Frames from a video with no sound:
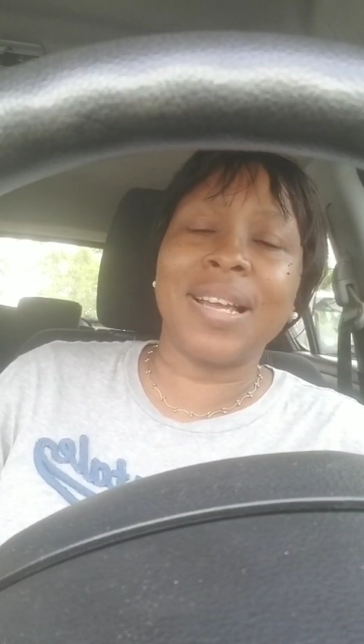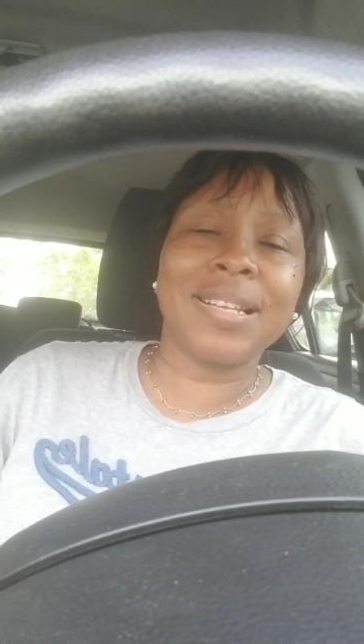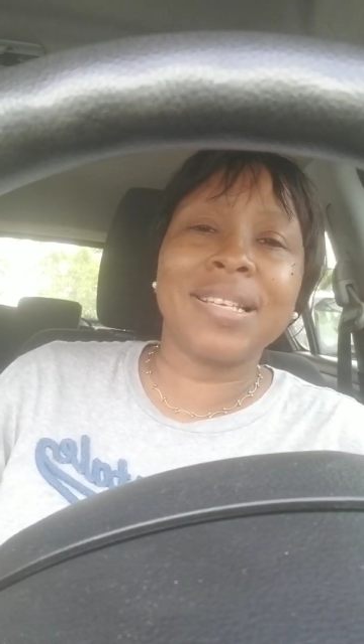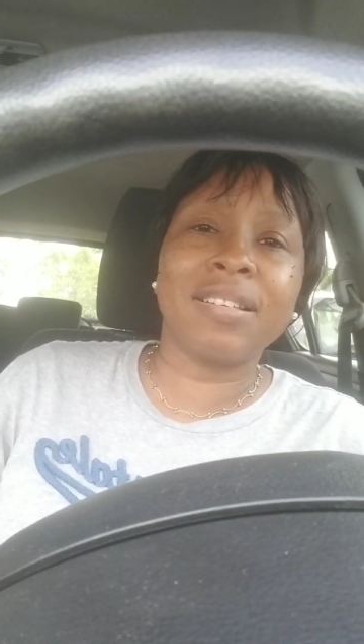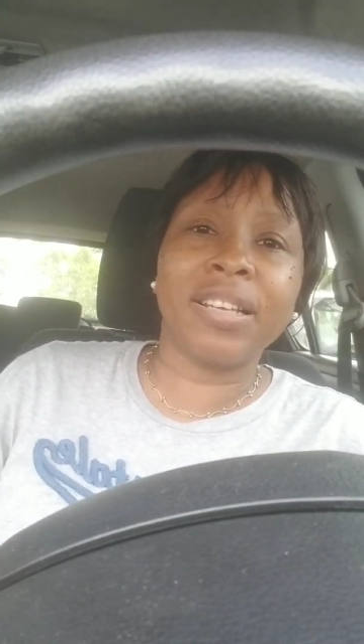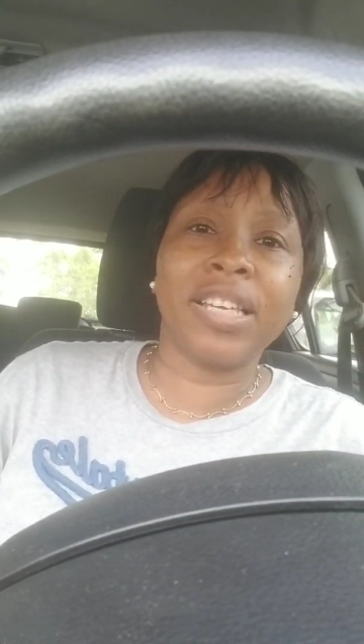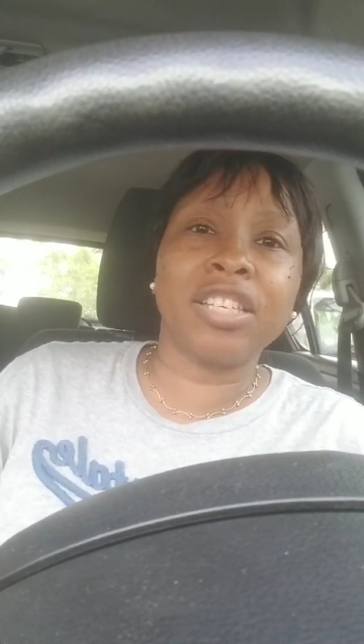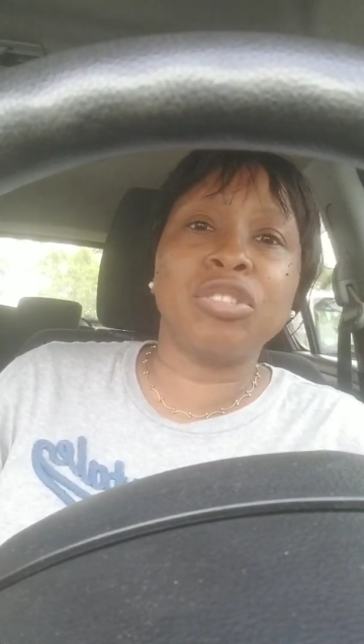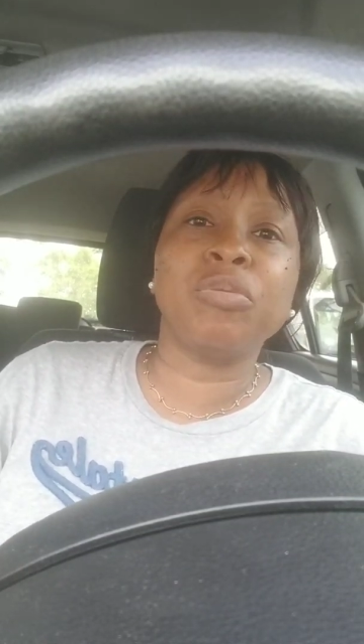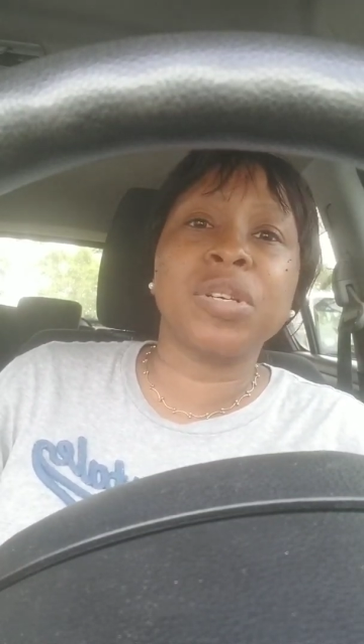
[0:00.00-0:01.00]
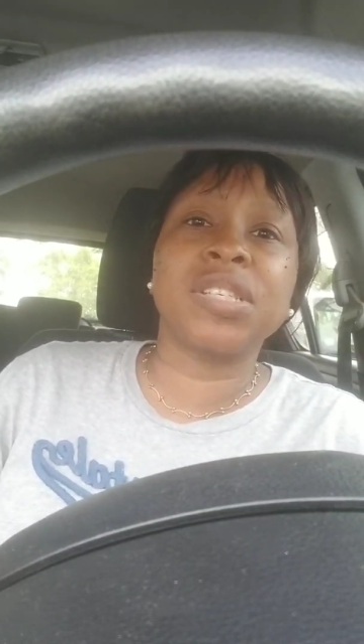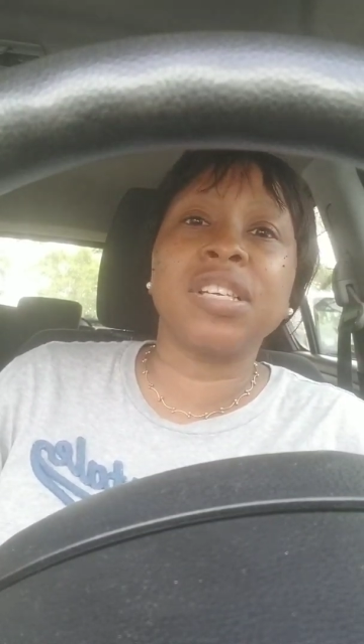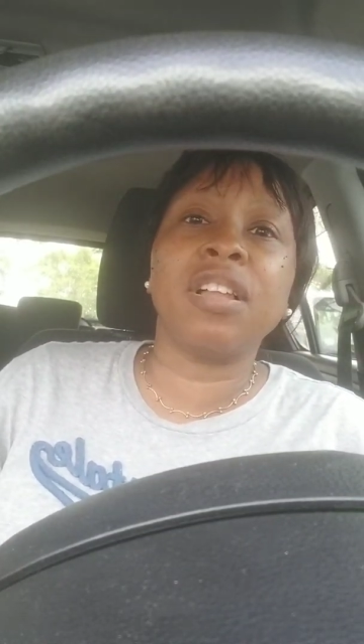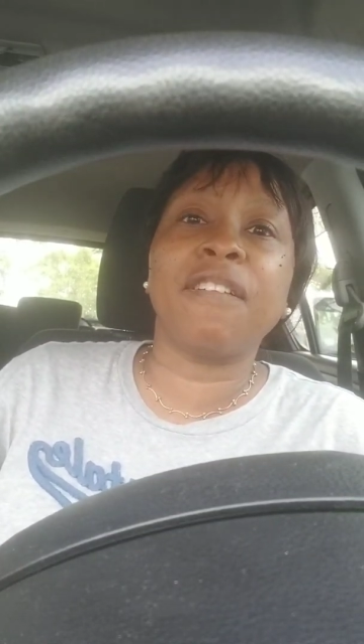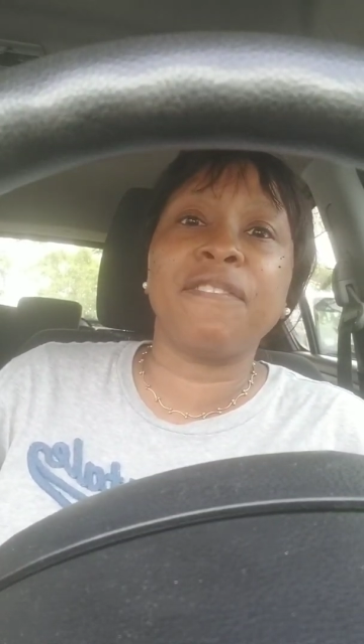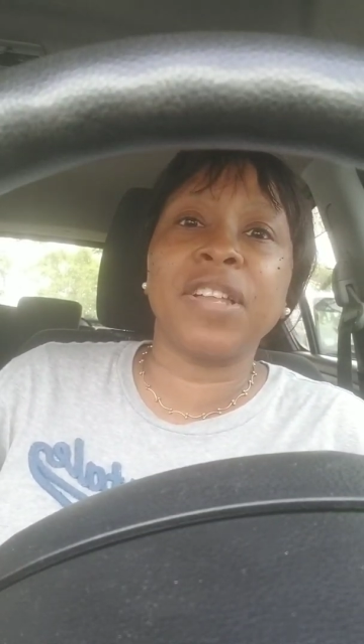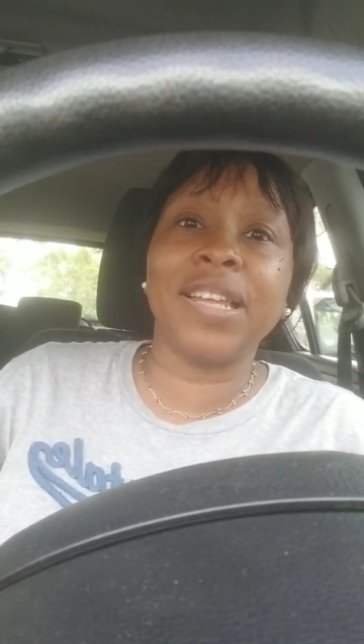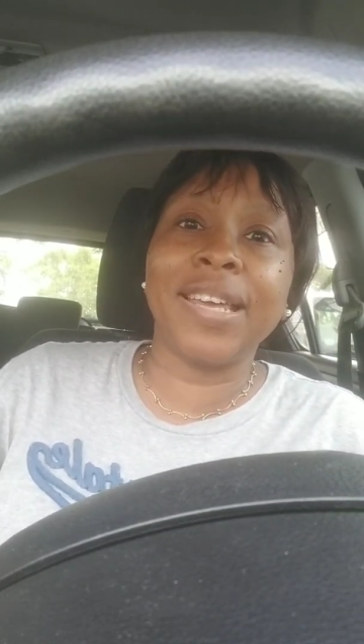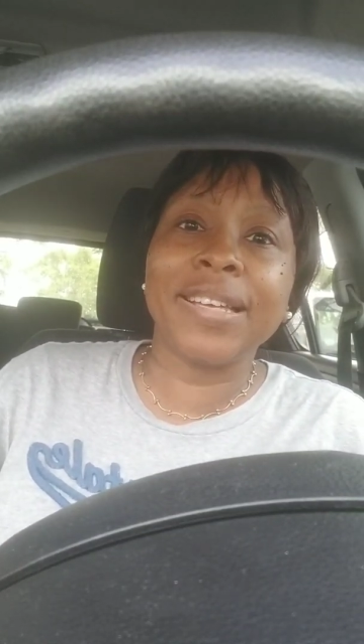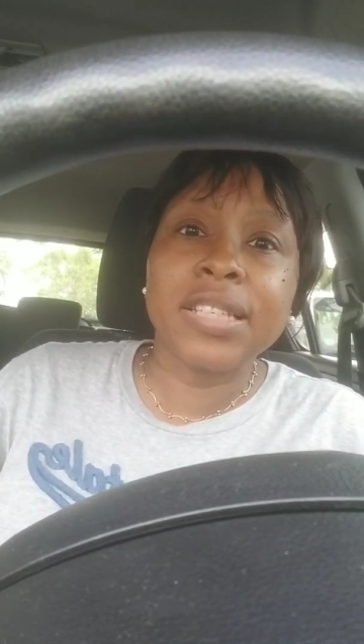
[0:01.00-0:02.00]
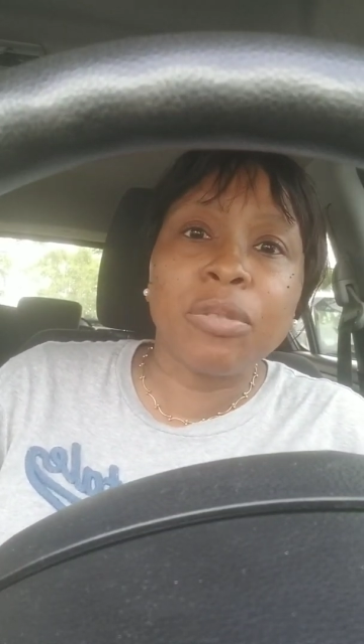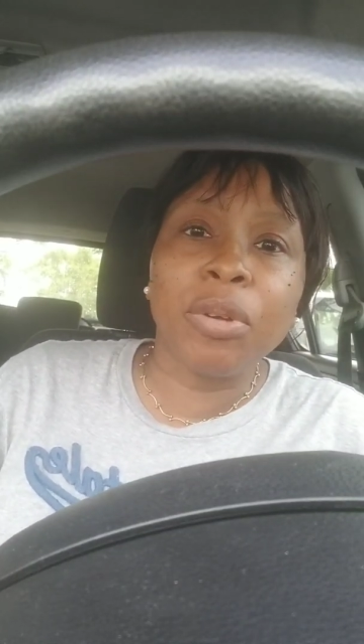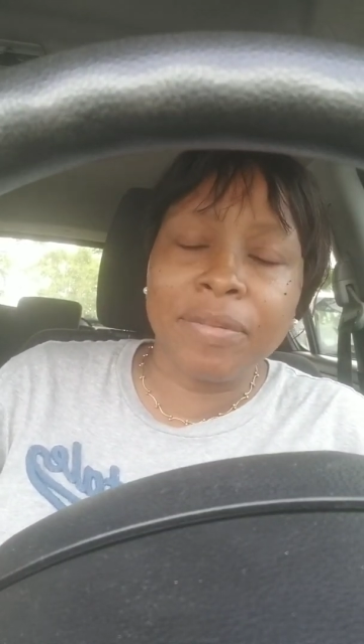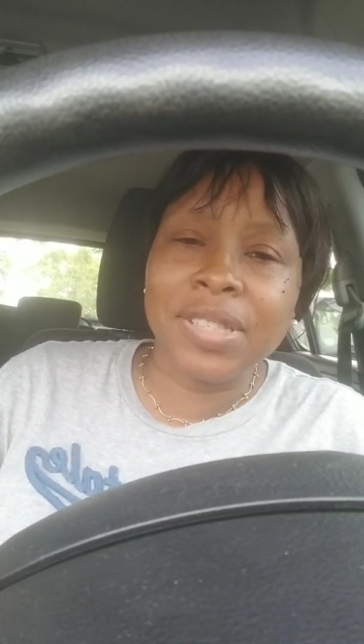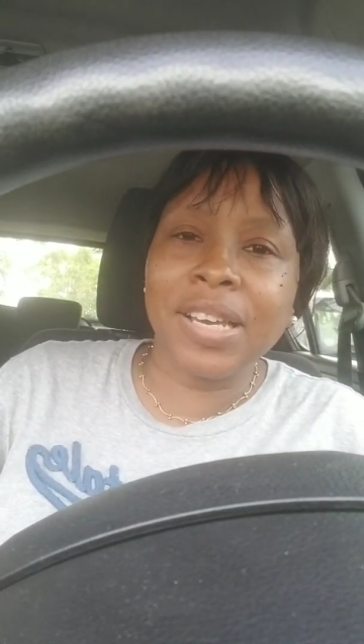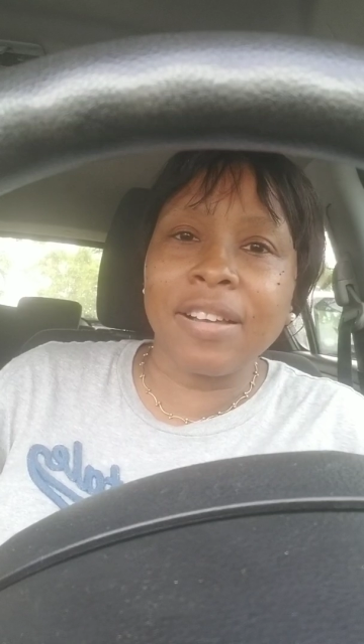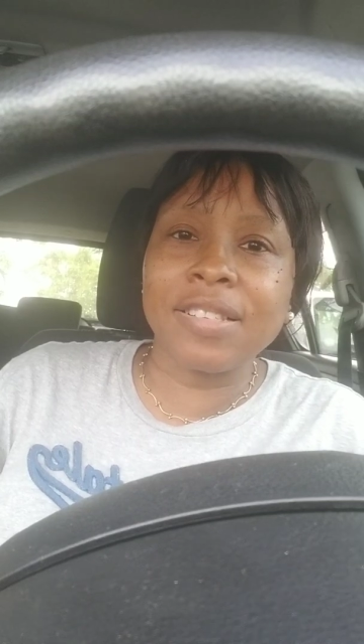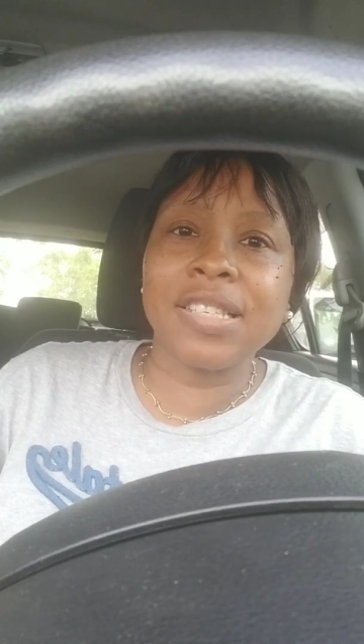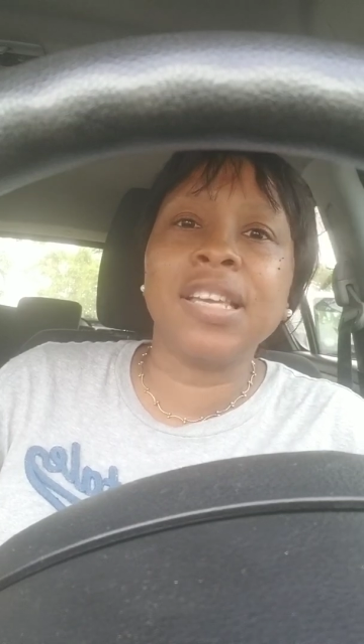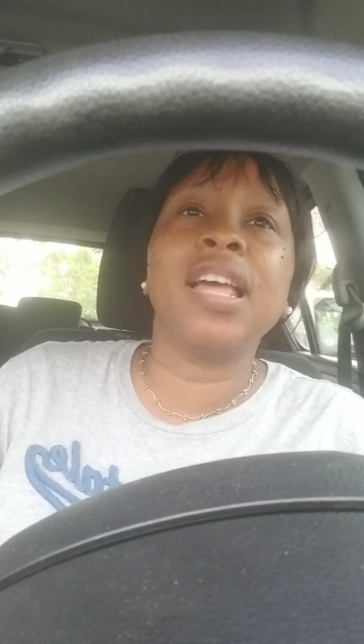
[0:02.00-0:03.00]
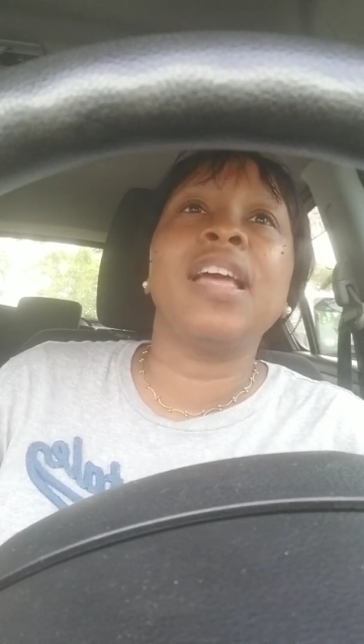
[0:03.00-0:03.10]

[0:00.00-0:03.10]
That's not the case. You are still affiliated with TLC.